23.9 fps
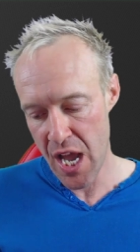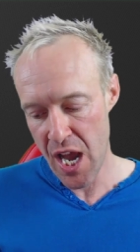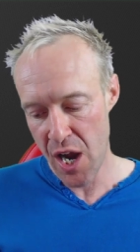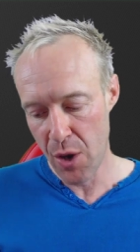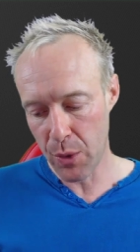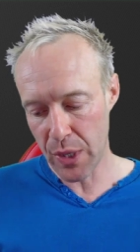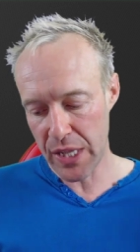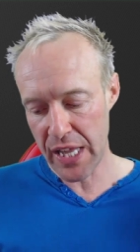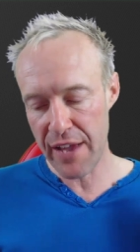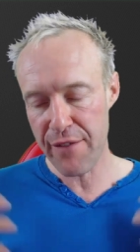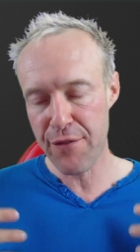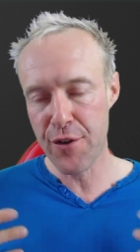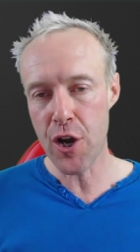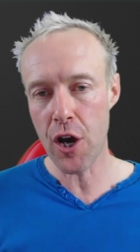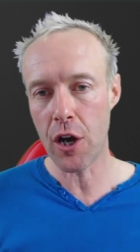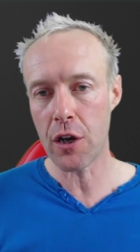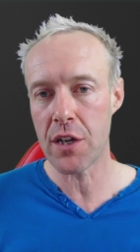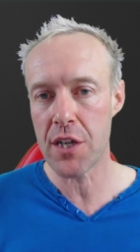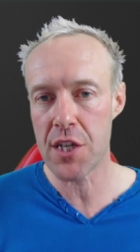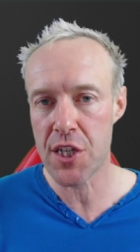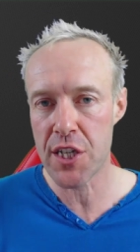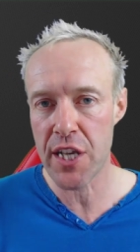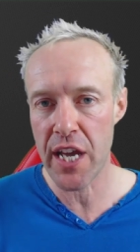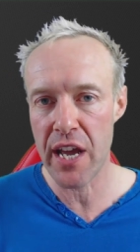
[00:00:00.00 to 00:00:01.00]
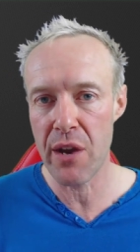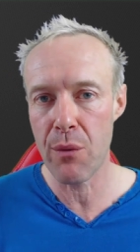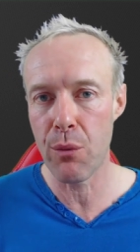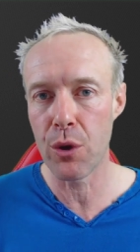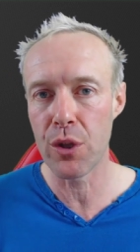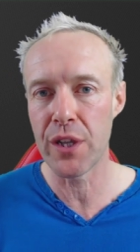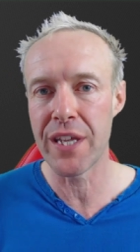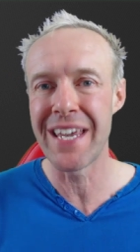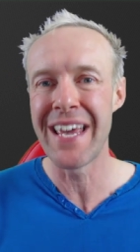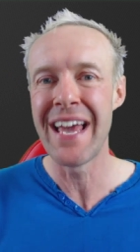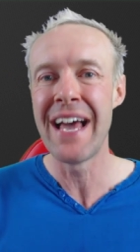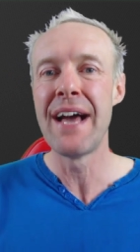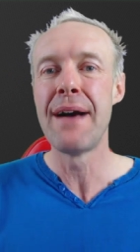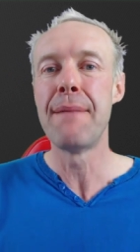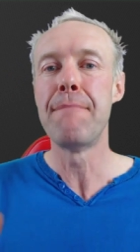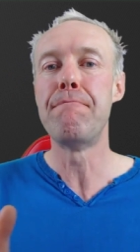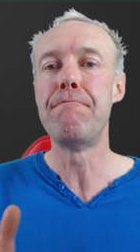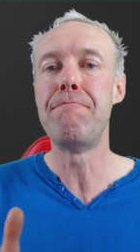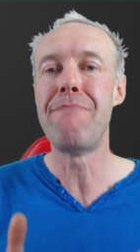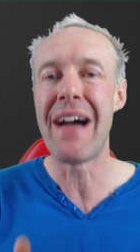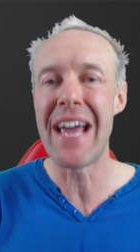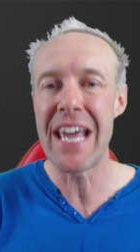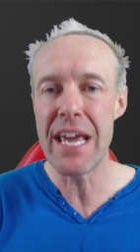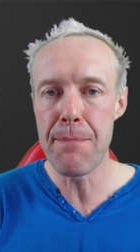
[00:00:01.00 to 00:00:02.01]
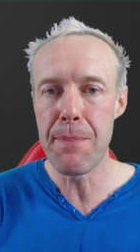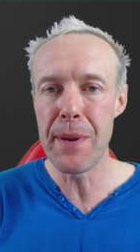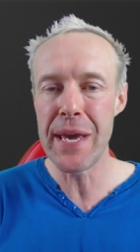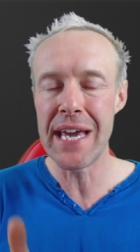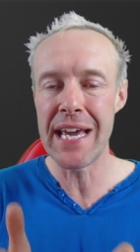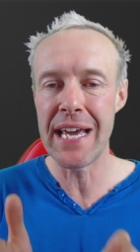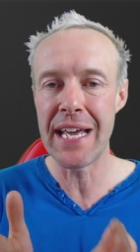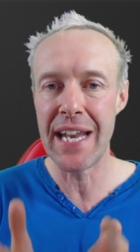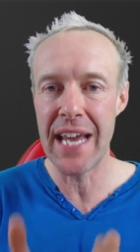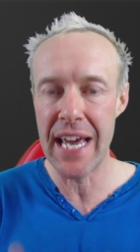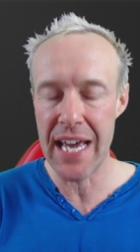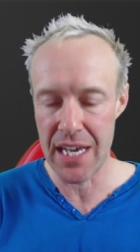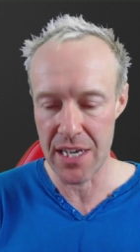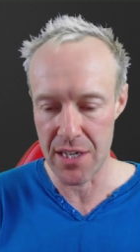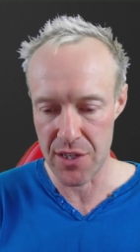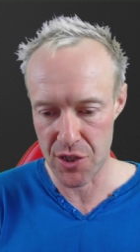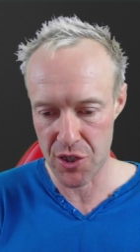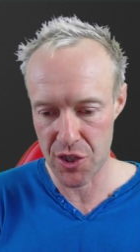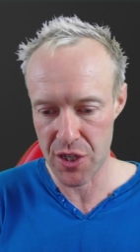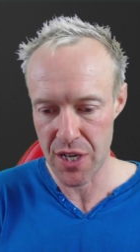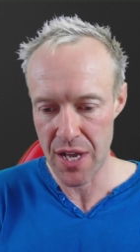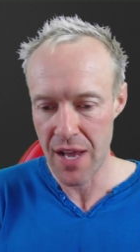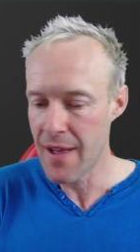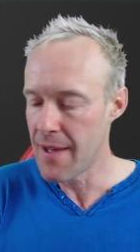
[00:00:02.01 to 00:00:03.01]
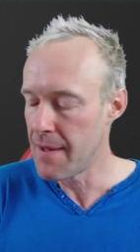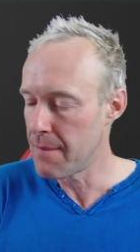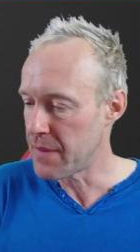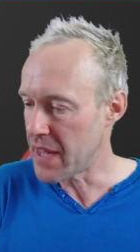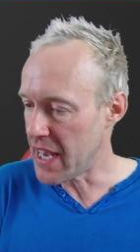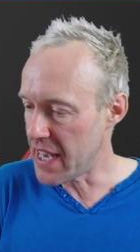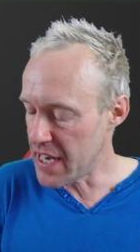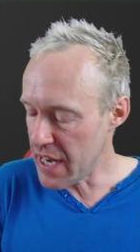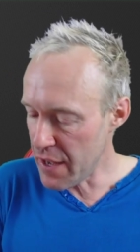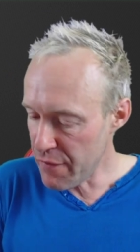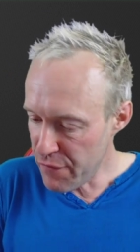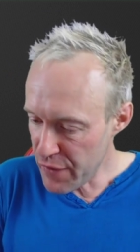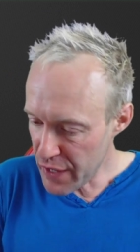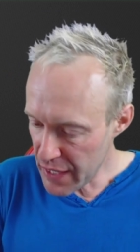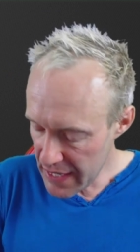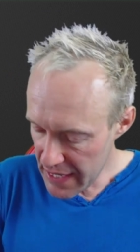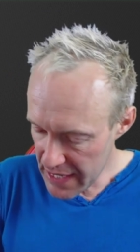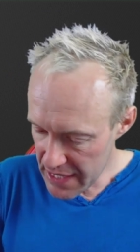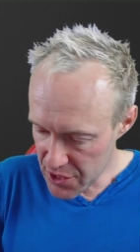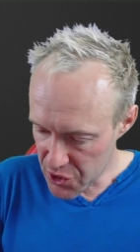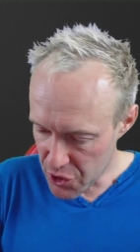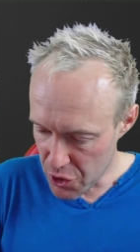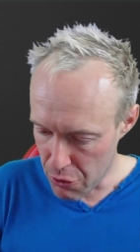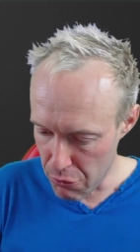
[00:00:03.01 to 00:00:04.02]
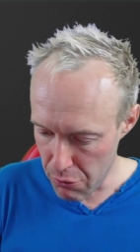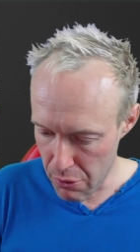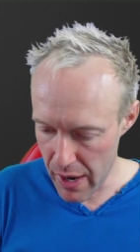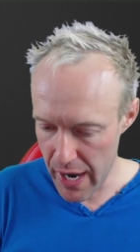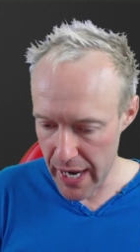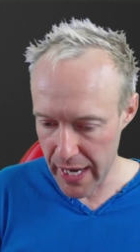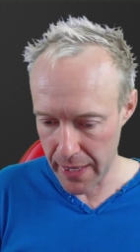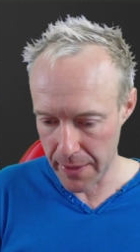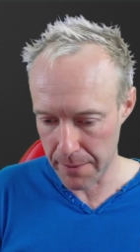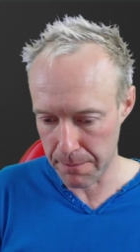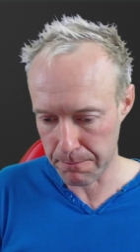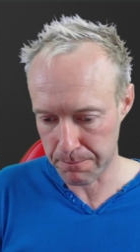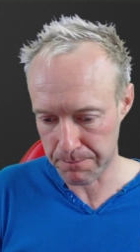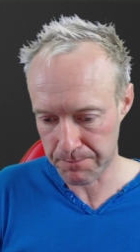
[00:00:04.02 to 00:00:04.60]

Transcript: well i've got to say woolly maybe it is and if it is great